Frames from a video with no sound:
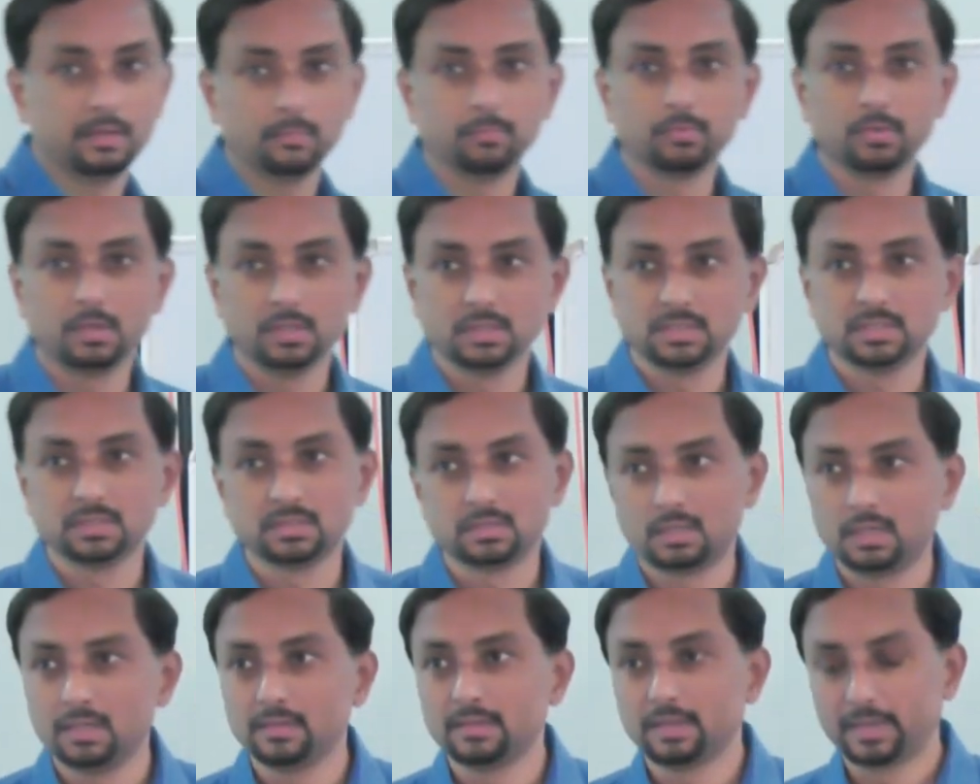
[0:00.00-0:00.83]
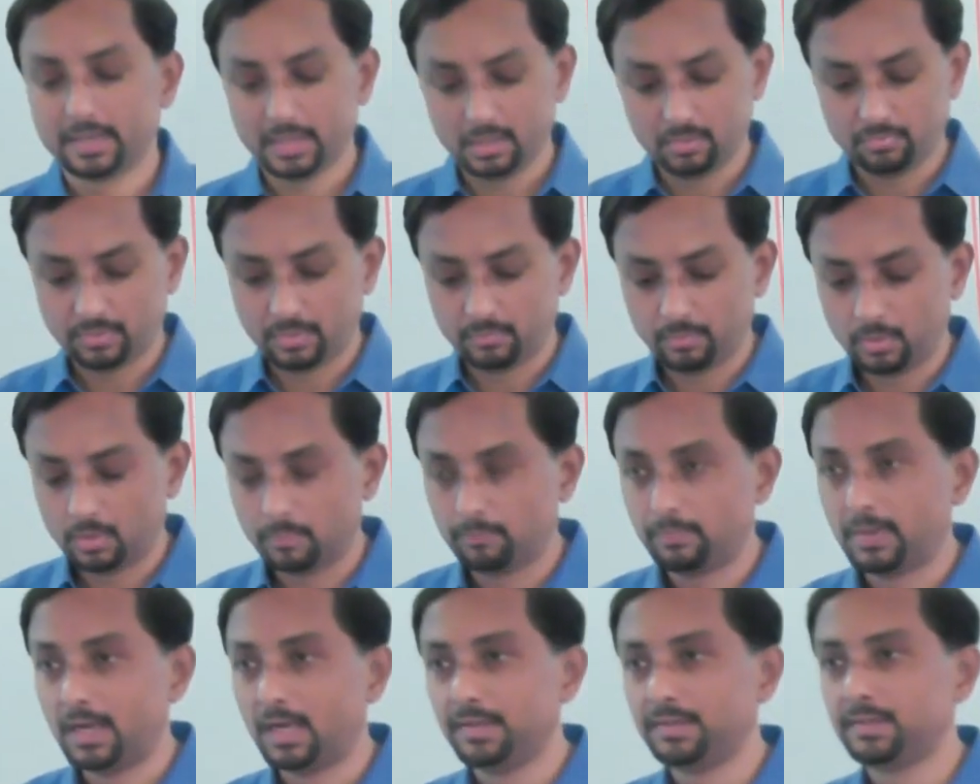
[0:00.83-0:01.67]
Subconscious thoughts arise from
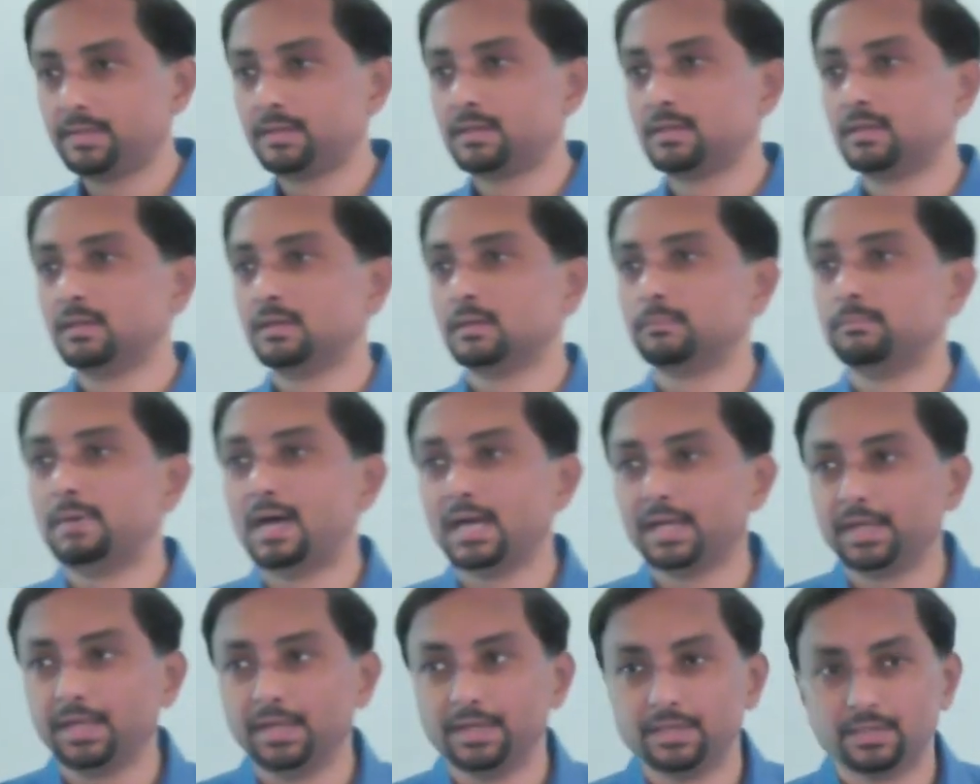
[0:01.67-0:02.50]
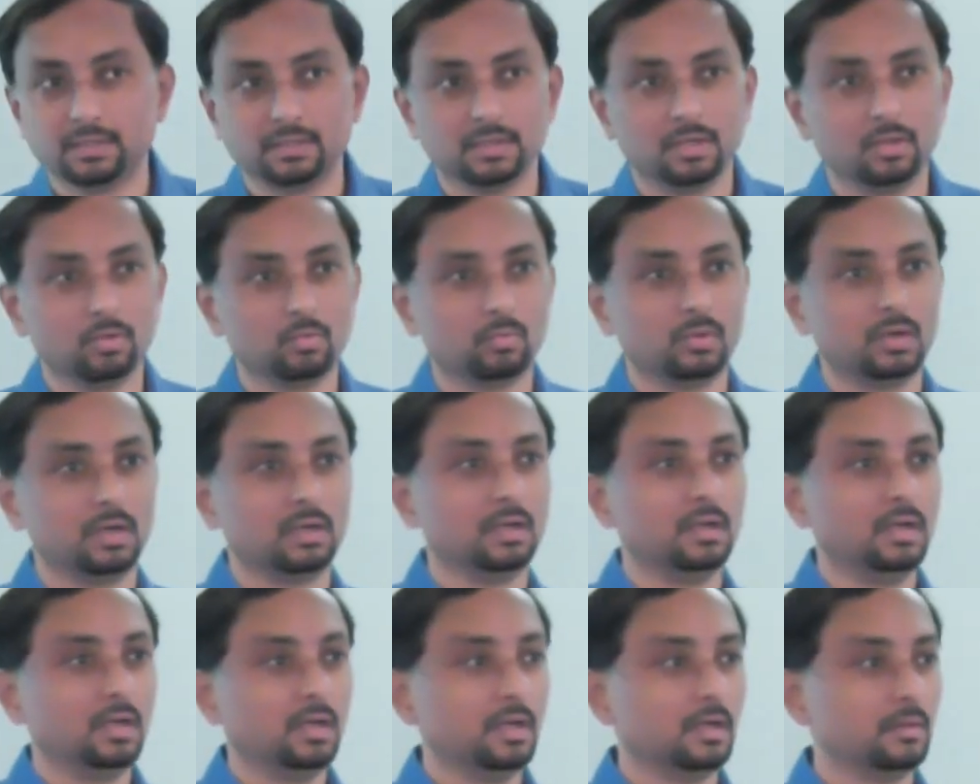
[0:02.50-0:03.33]
your past baggage, and that is
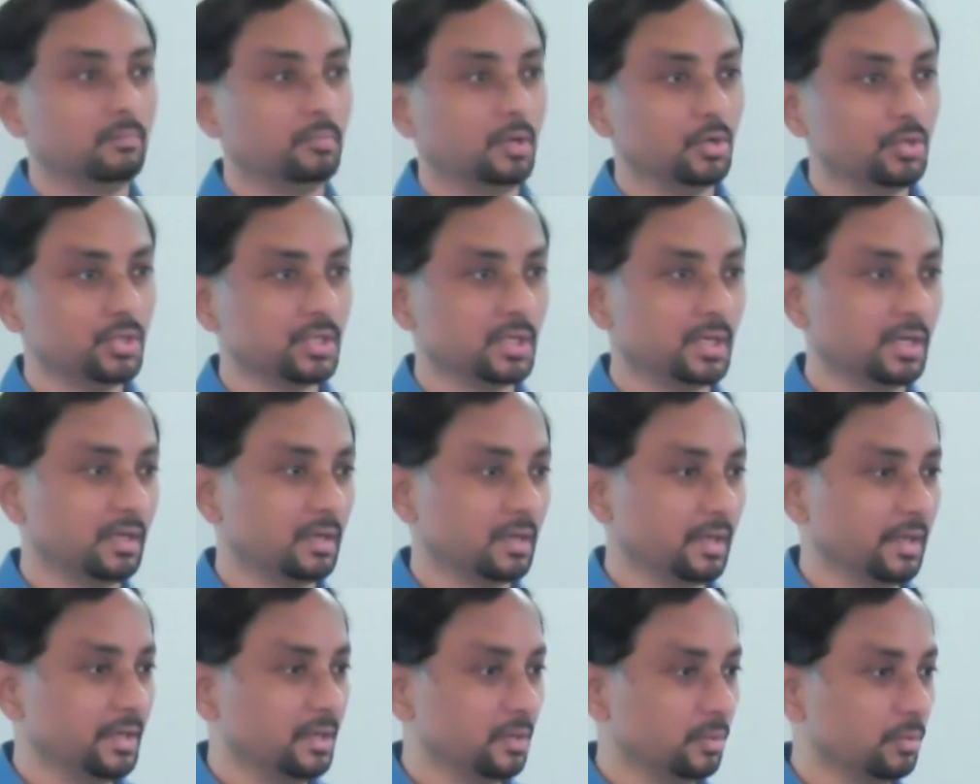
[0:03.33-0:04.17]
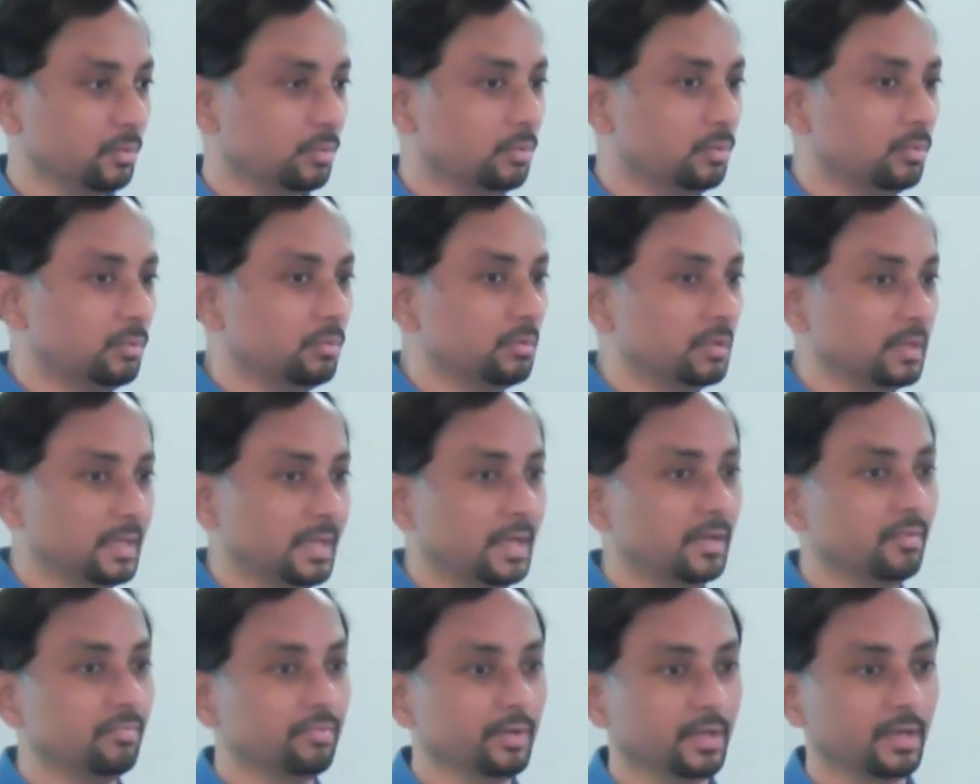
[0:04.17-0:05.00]
what Manusha tried to
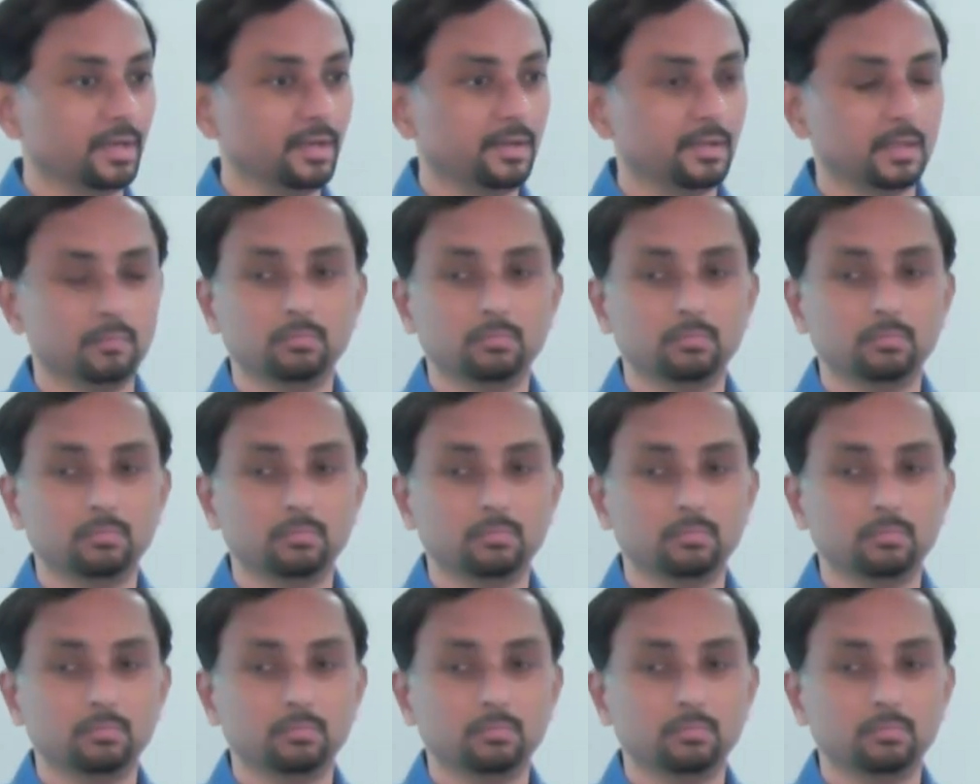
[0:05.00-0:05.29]
clarify, right?